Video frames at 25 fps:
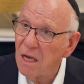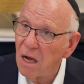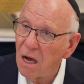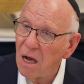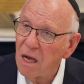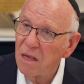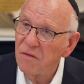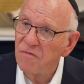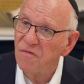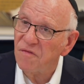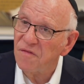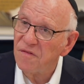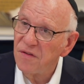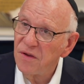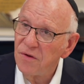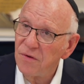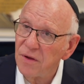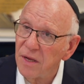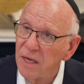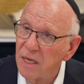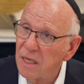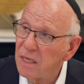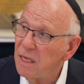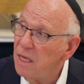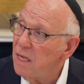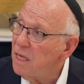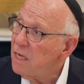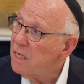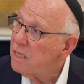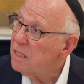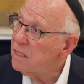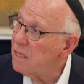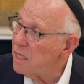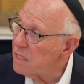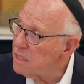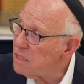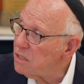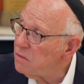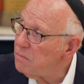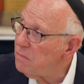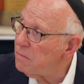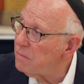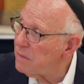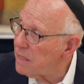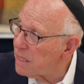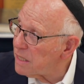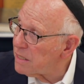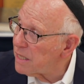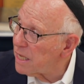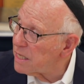God-fearing doesn't
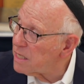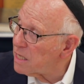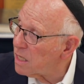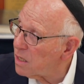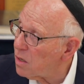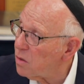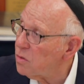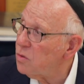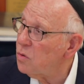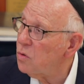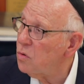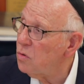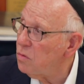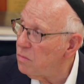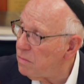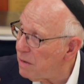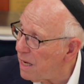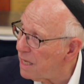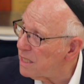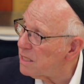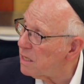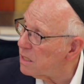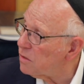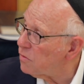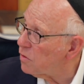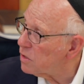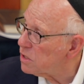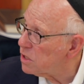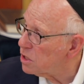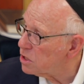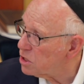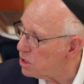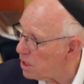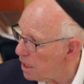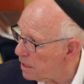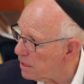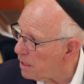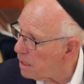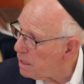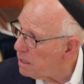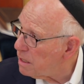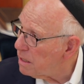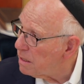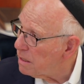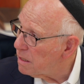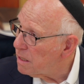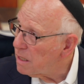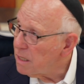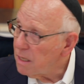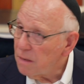mean that you go to Uman on Rosh Hashanah,
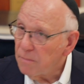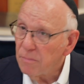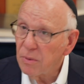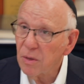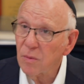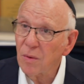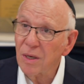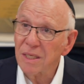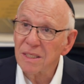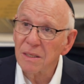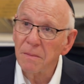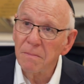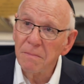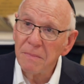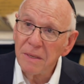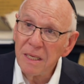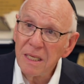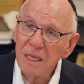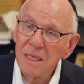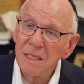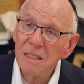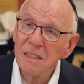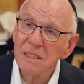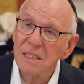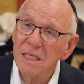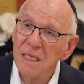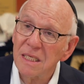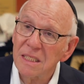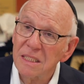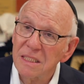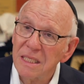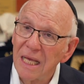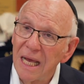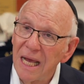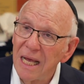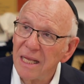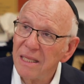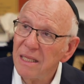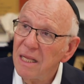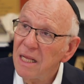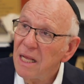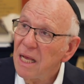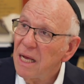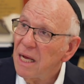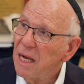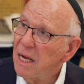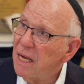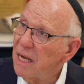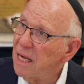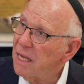but what it means is that
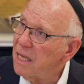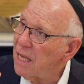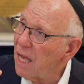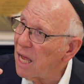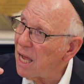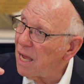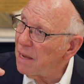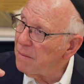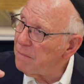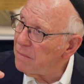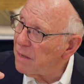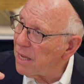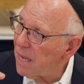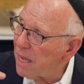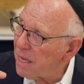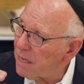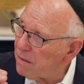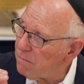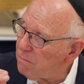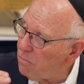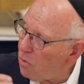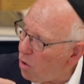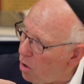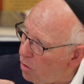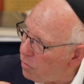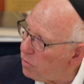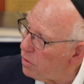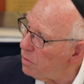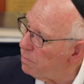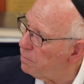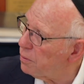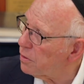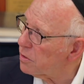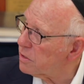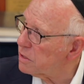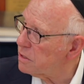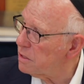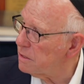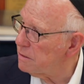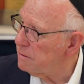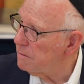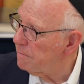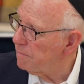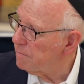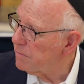I'm a moral person.